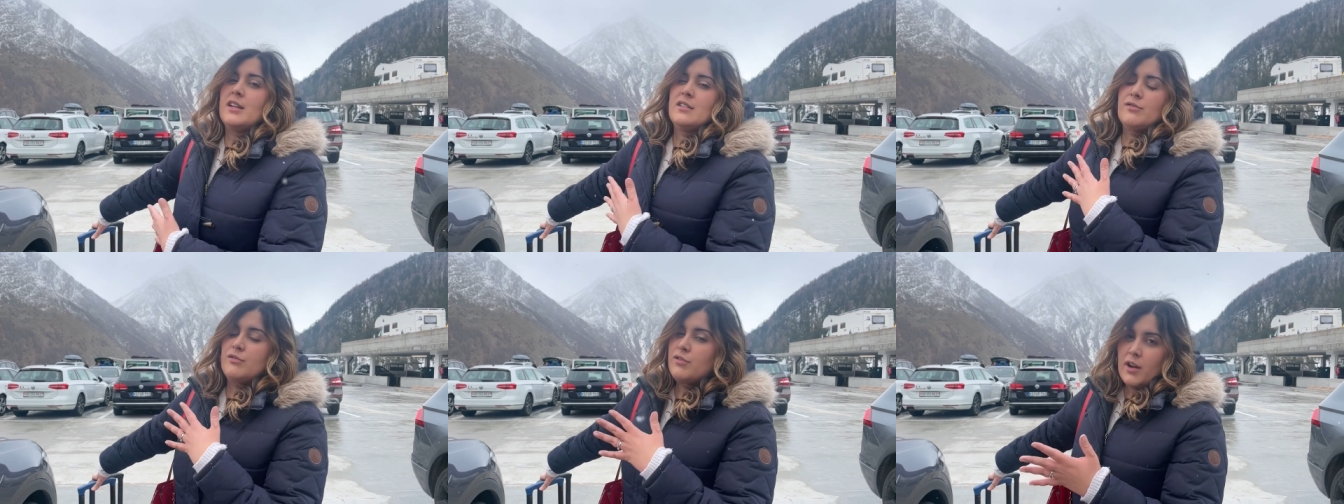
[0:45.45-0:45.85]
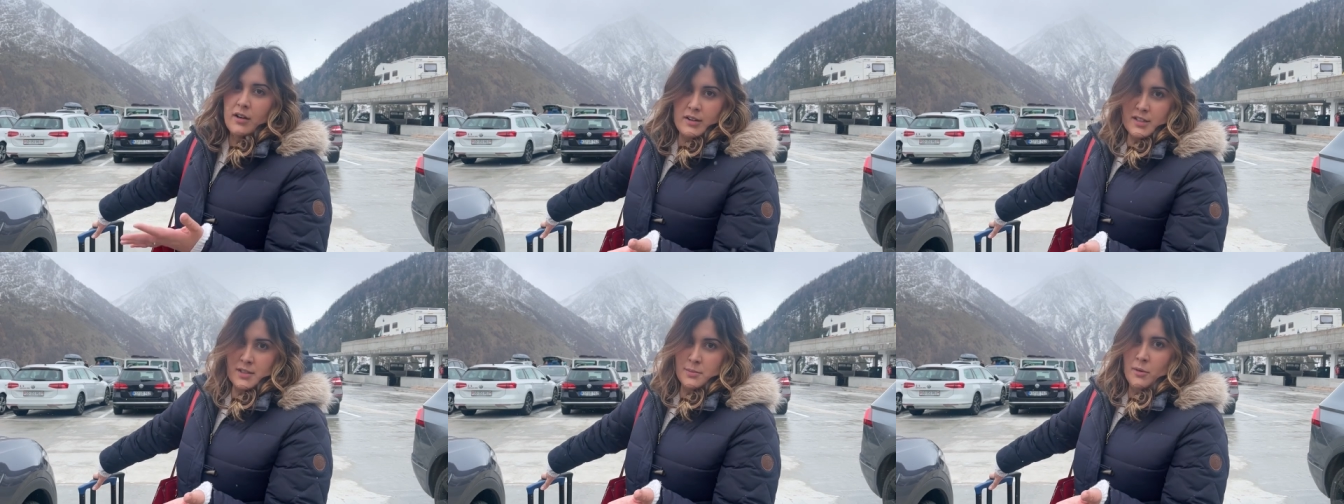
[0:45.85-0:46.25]
It's
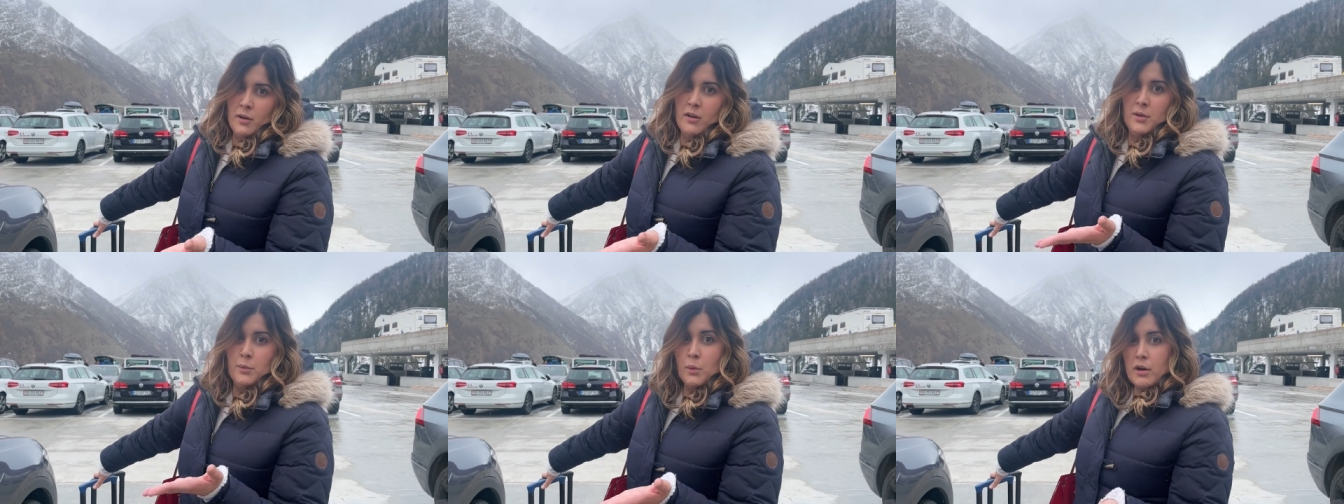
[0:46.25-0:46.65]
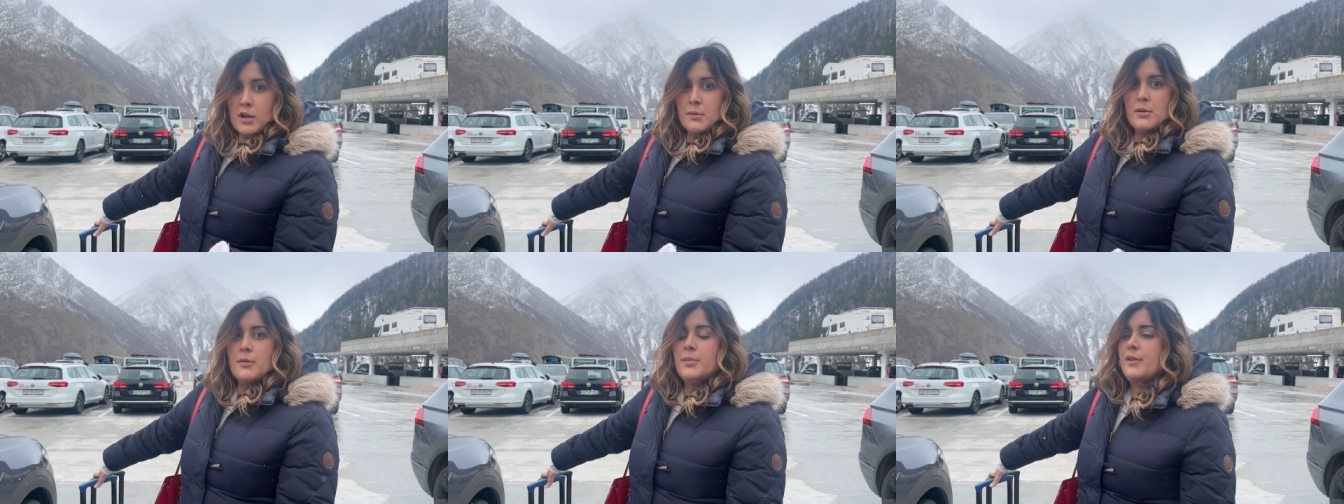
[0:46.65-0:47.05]
very small and
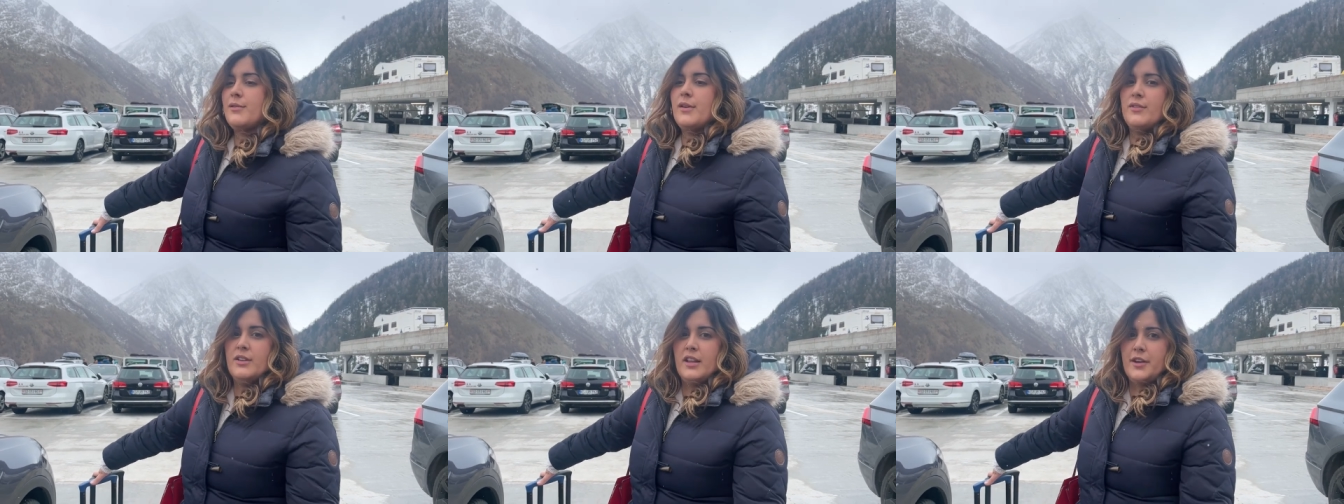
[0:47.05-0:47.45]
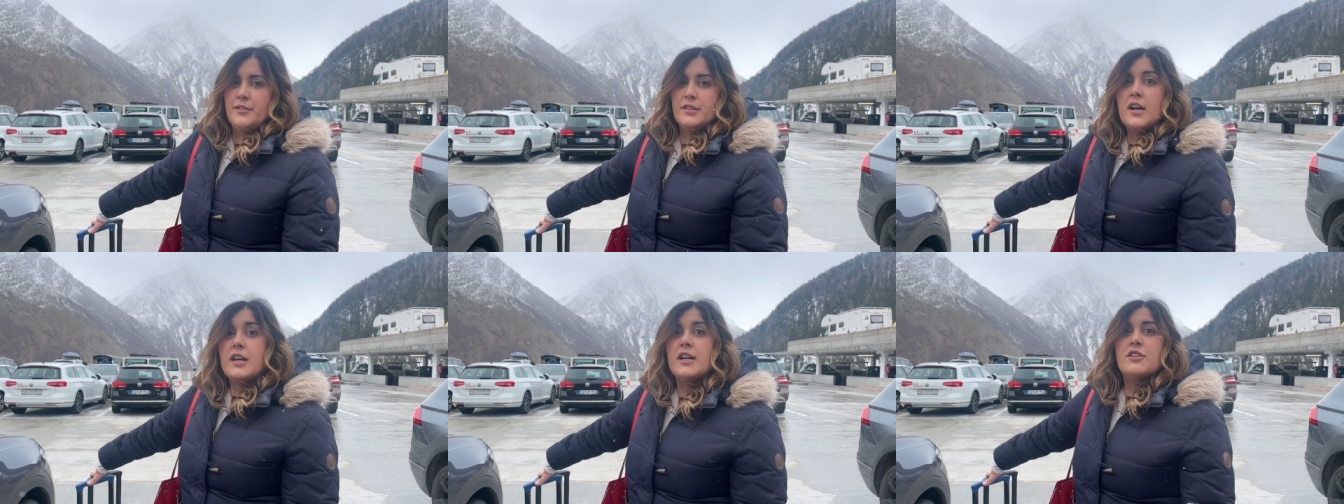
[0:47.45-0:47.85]
walkable, but if you have a lot of
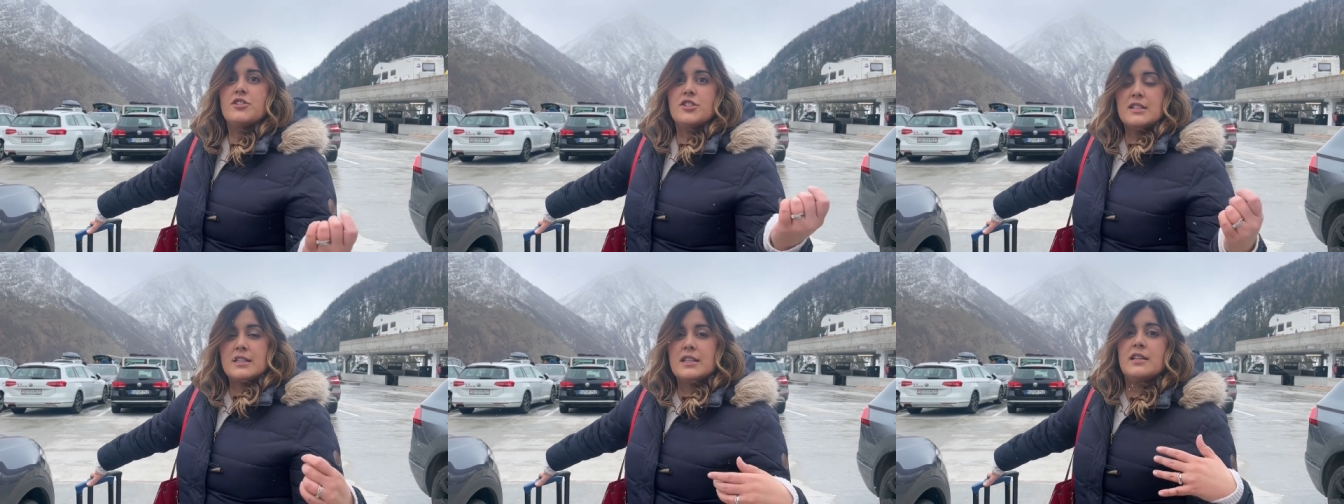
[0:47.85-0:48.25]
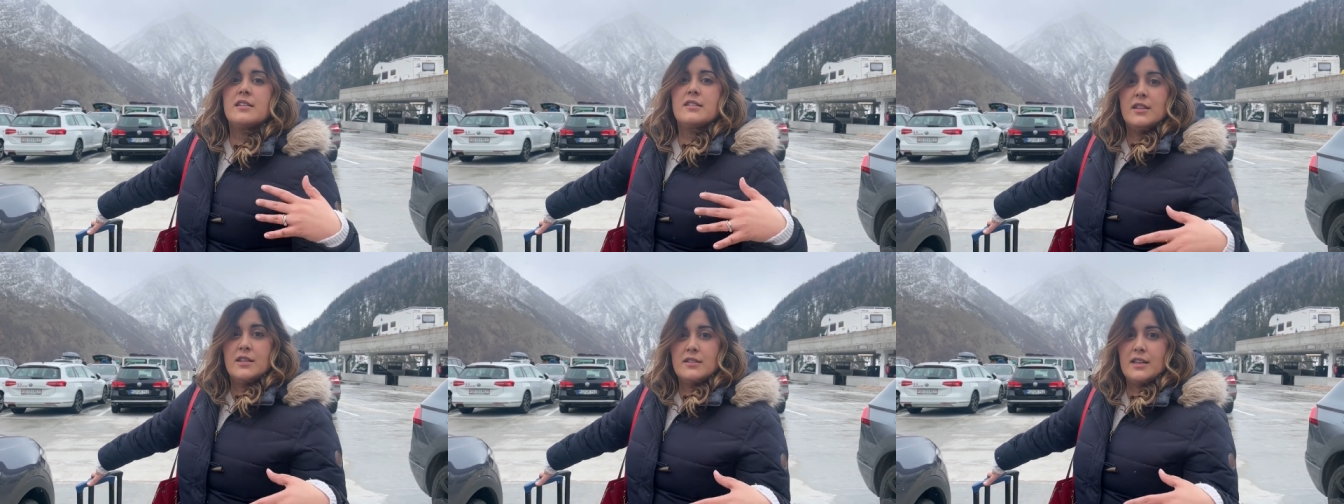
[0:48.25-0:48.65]
luggage and skis,
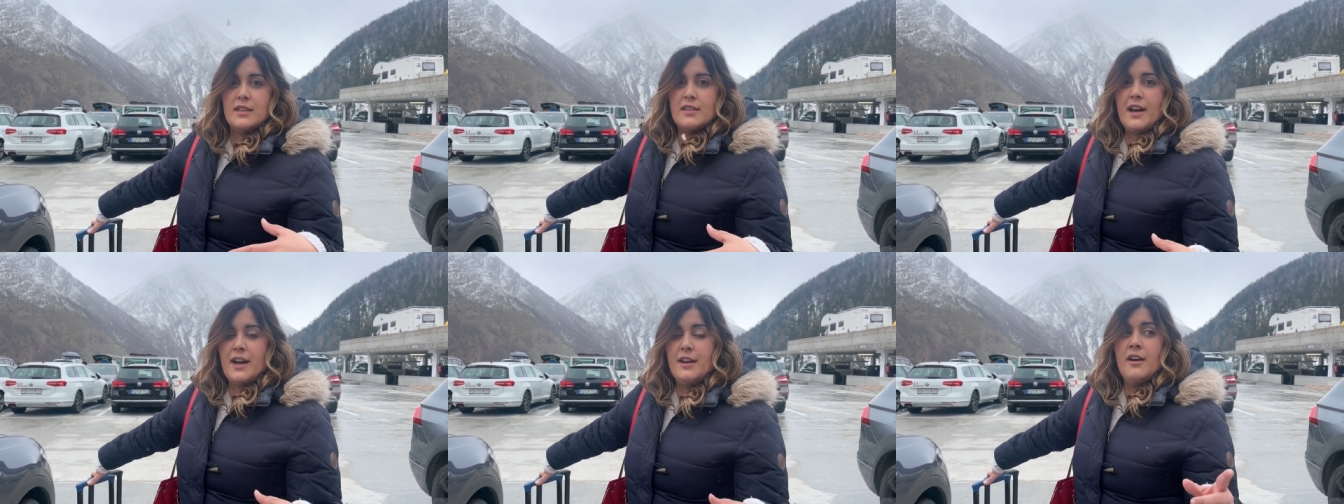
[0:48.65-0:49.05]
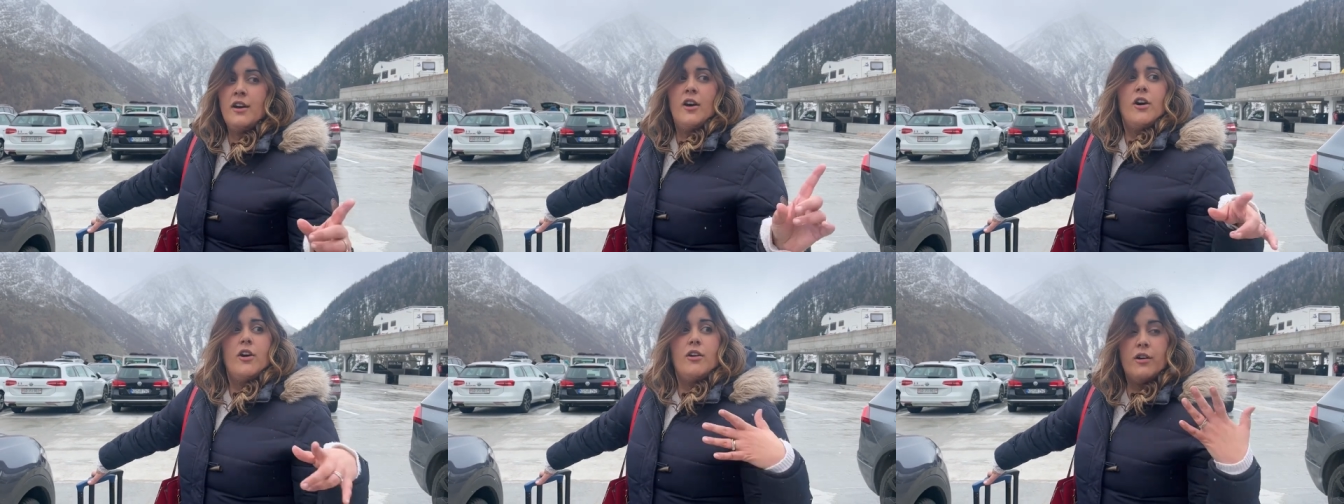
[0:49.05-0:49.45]
things like that,
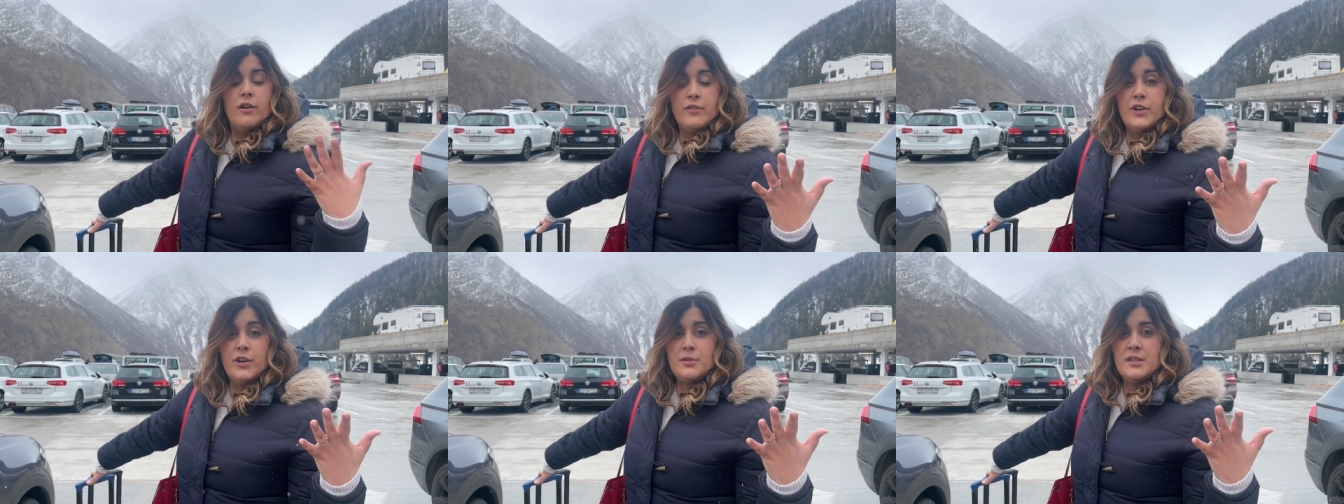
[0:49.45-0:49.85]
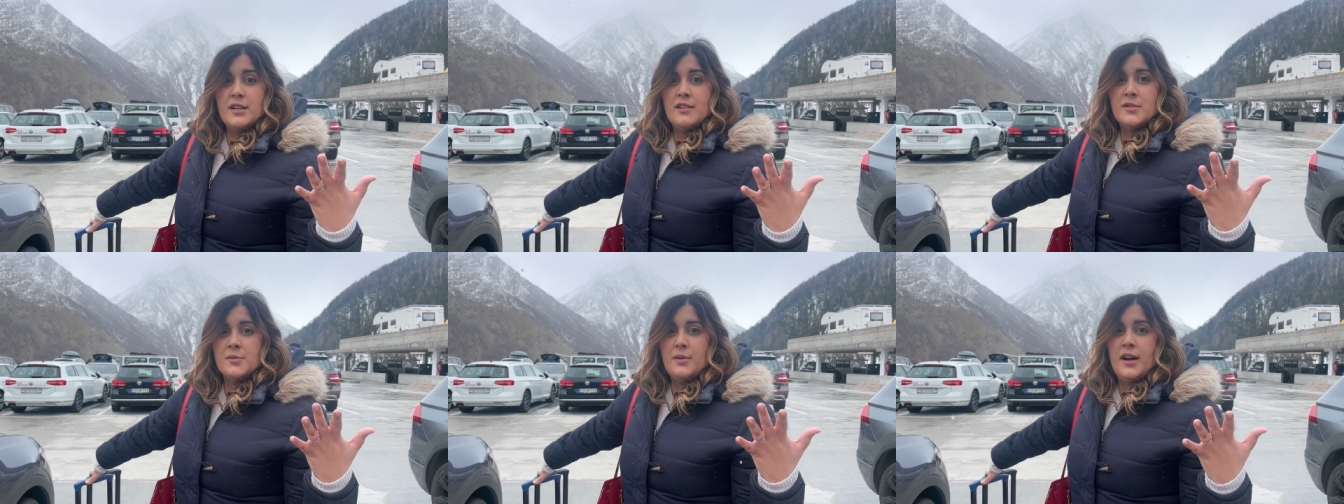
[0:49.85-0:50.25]
all of the
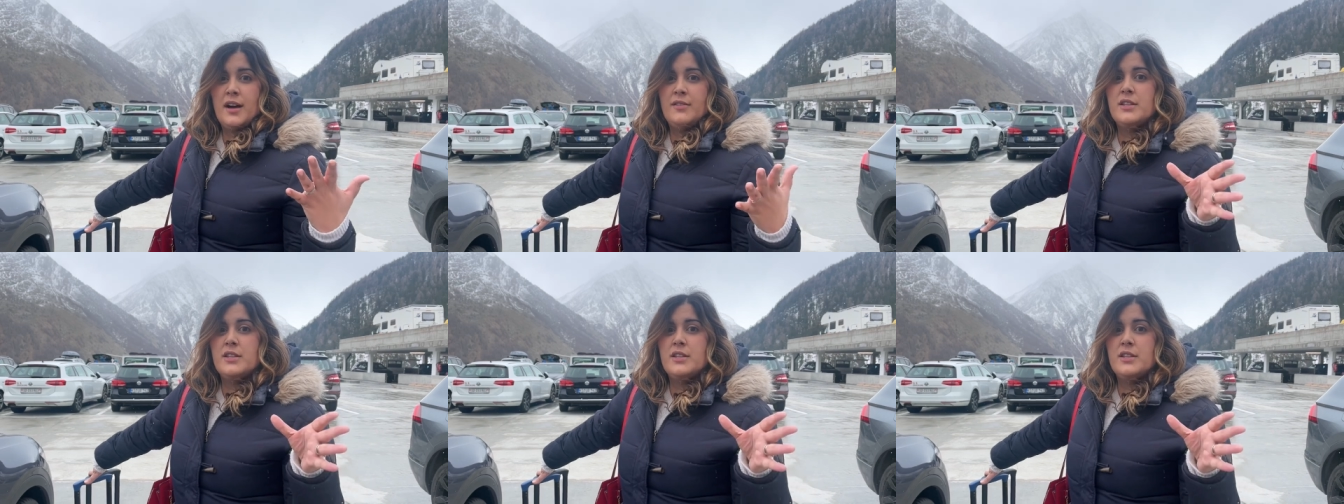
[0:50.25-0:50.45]
hotels will have